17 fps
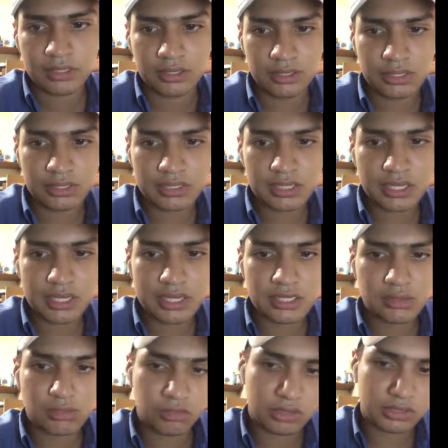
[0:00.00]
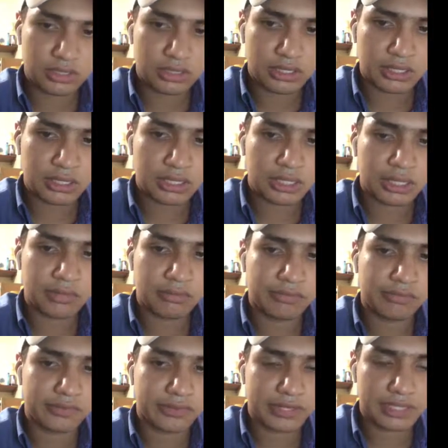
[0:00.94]
In this case, once like
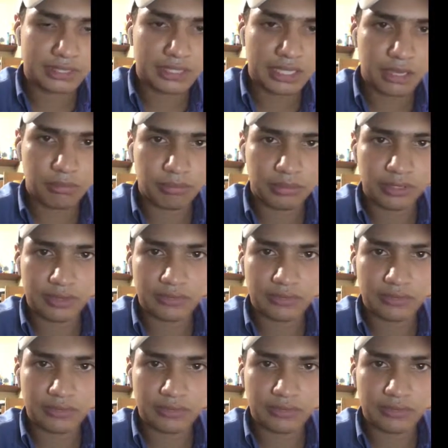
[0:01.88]
for example,